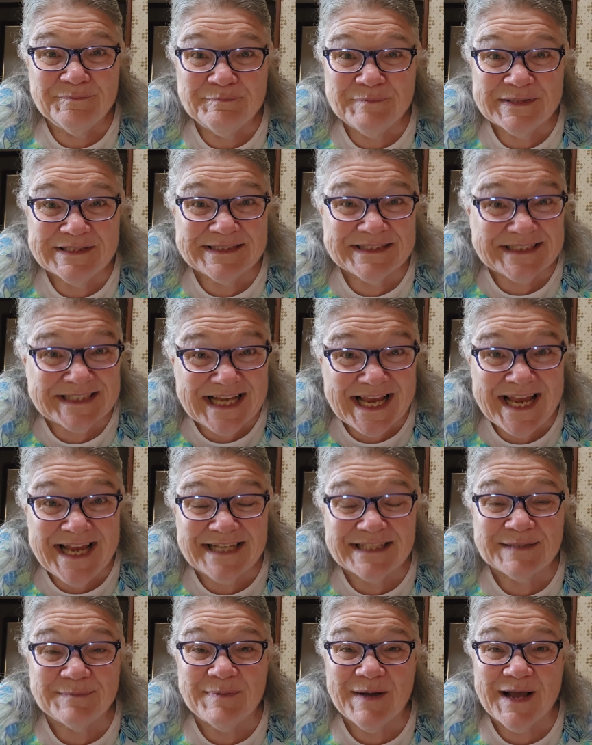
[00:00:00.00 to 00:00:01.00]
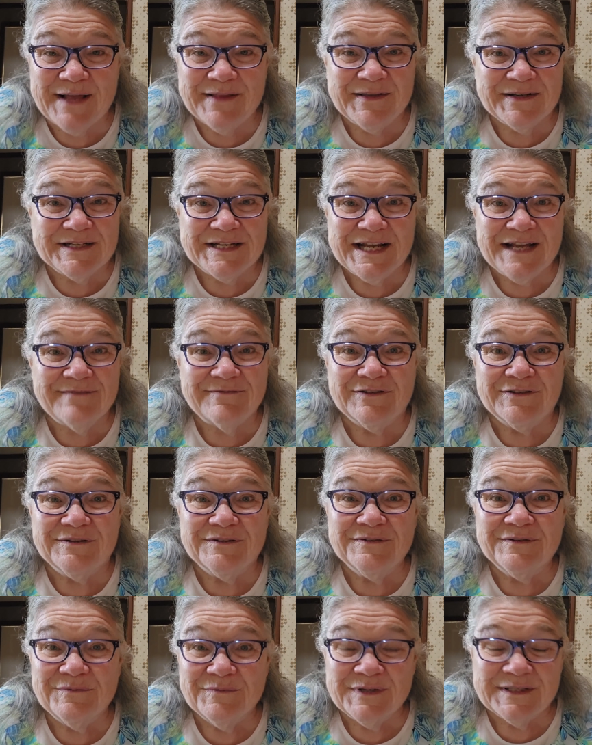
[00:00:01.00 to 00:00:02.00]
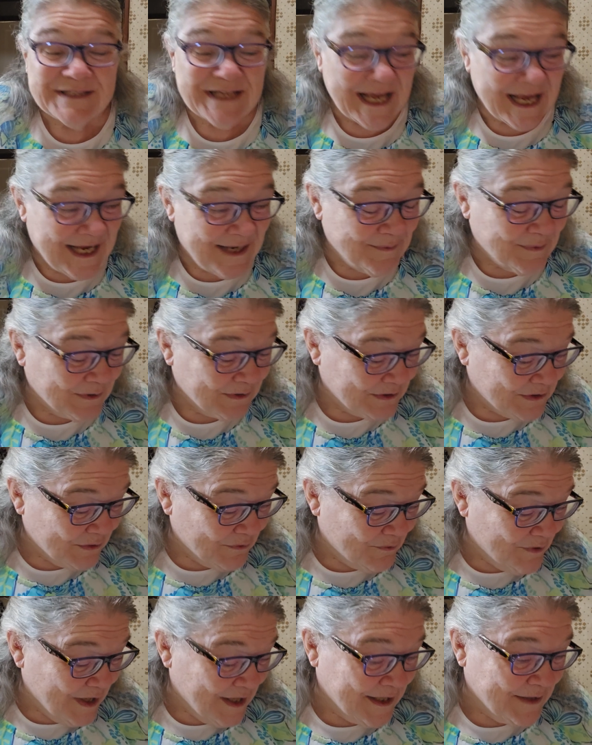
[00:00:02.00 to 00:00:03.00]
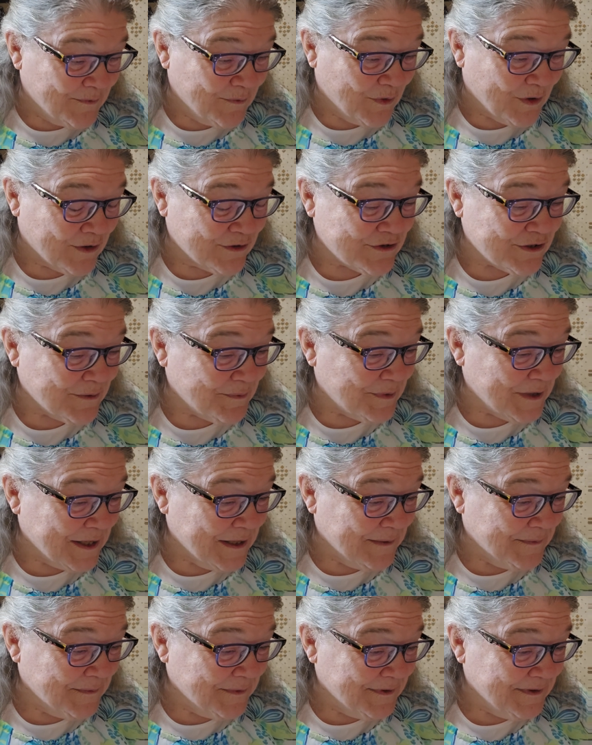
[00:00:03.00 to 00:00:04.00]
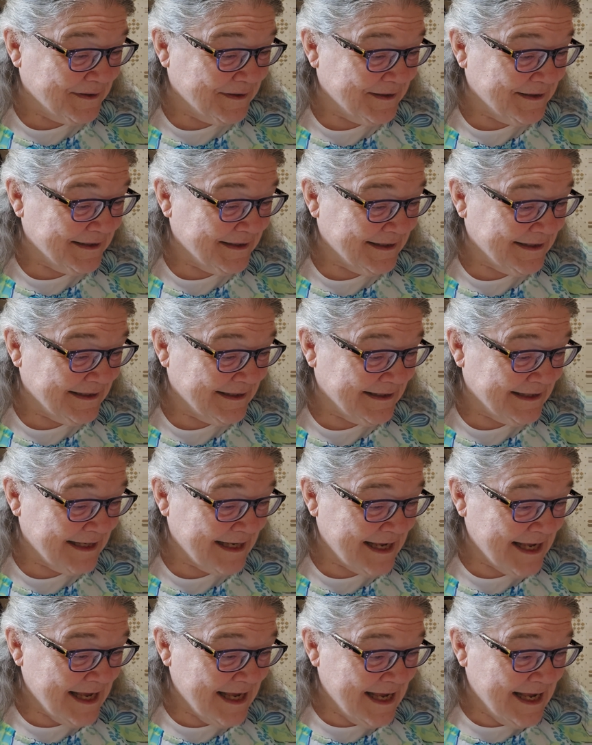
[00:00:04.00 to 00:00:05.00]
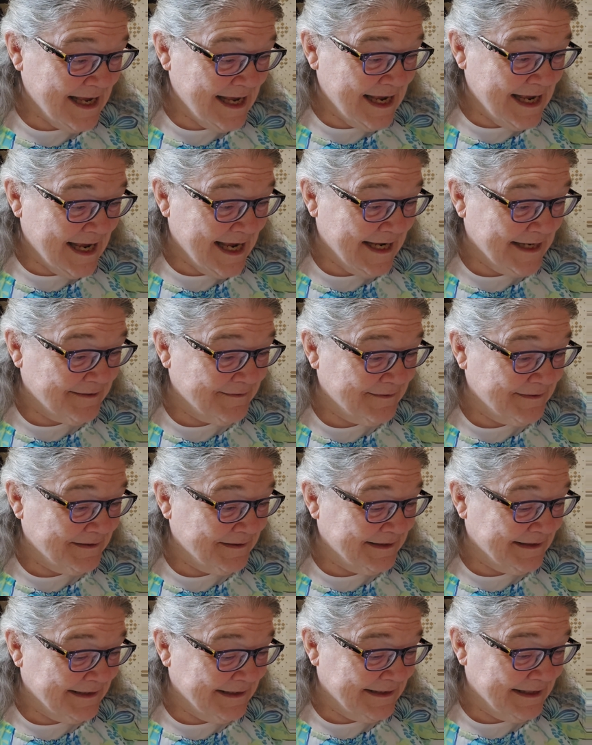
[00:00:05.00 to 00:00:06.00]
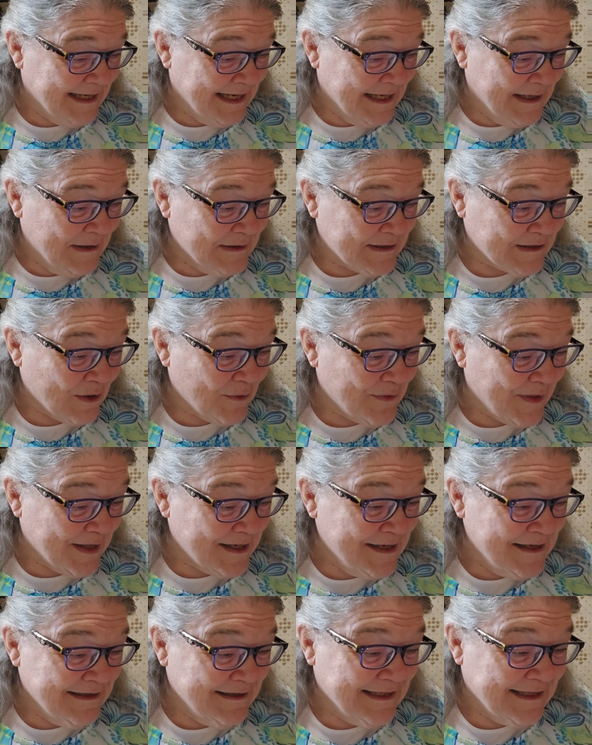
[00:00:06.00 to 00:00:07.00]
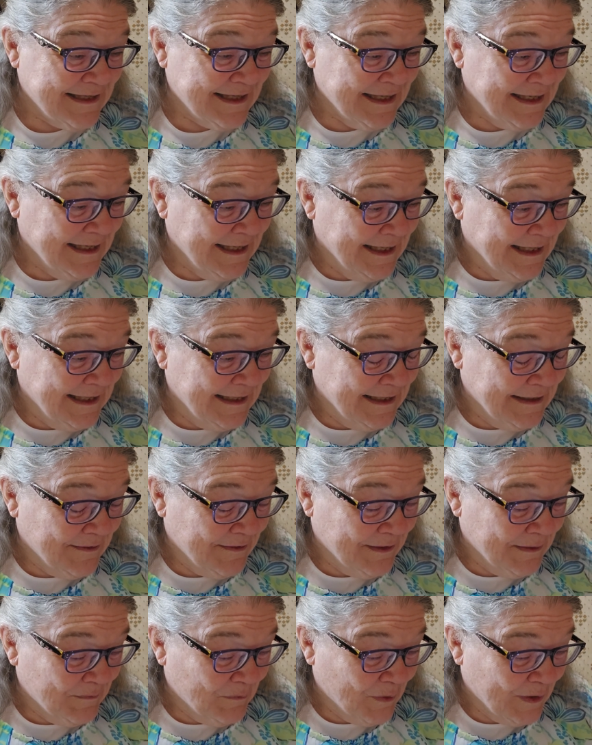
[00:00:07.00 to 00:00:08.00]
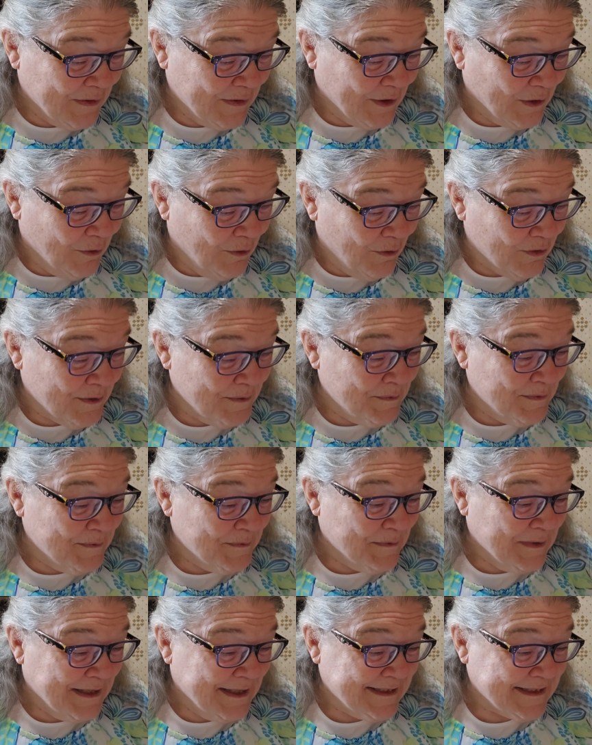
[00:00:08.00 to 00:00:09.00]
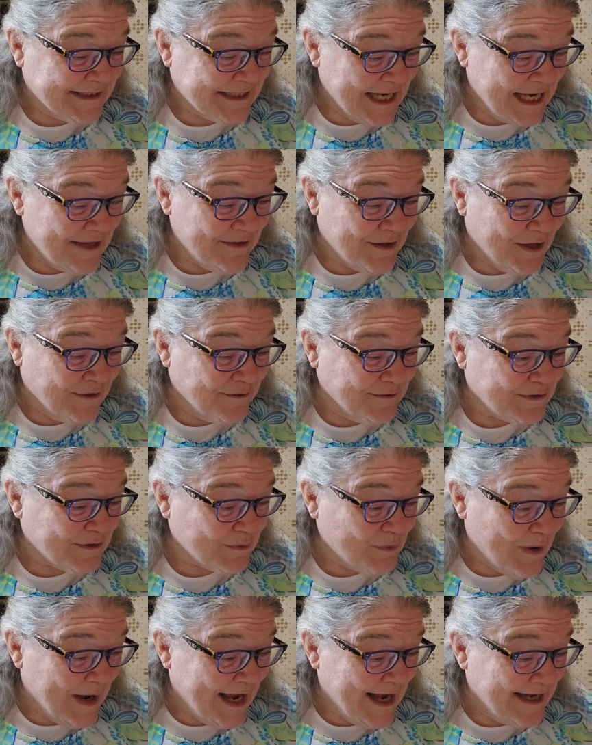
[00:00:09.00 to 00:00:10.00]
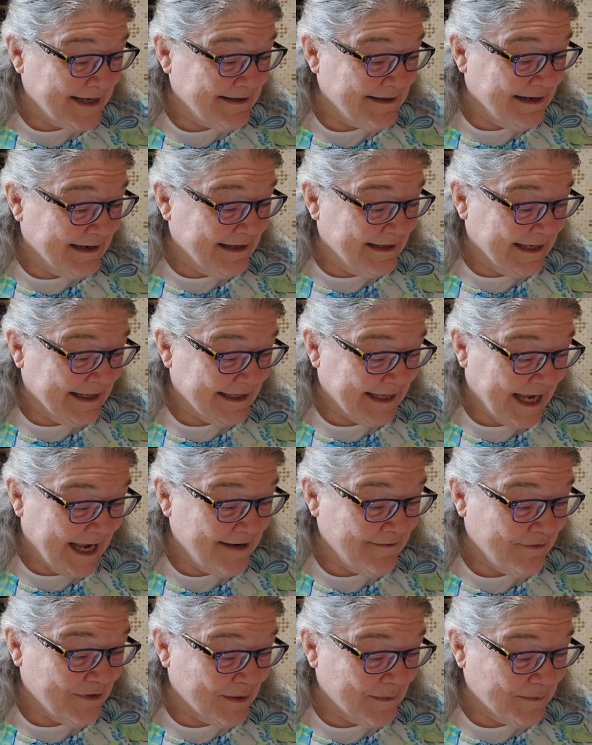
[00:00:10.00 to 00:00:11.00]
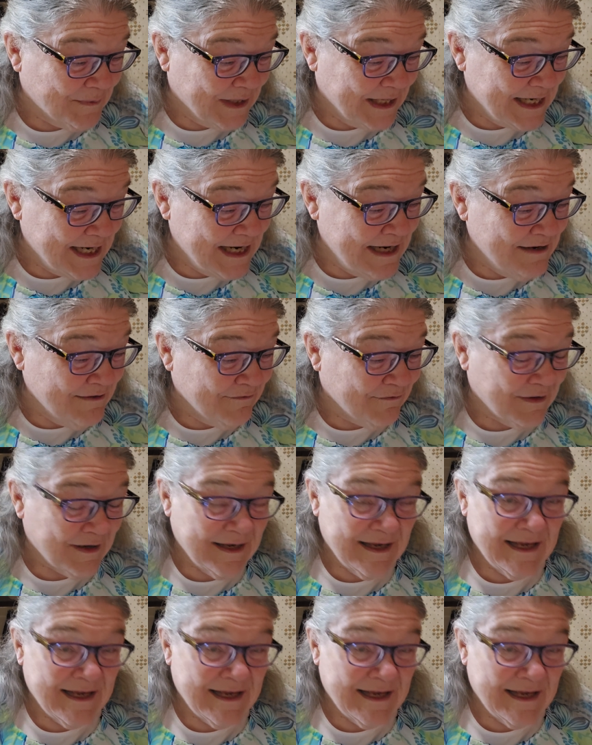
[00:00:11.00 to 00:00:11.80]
possessed by the devil, was able to run and worship him. And so when the Lord sent those swine, gave them leave,